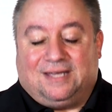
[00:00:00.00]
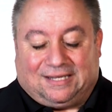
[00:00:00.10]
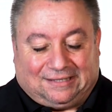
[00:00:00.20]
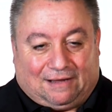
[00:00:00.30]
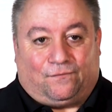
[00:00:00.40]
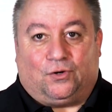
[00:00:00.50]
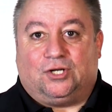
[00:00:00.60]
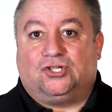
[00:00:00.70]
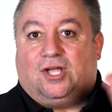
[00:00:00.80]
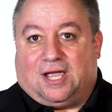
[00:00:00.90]
and
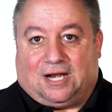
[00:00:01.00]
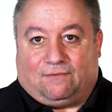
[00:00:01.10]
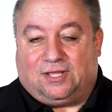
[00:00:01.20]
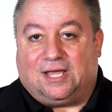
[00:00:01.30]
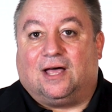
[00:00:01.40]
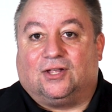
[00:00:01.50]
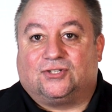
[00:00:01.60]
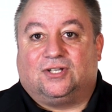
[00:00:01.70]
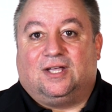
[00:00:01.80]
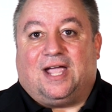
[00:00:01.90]
leverage and everything else.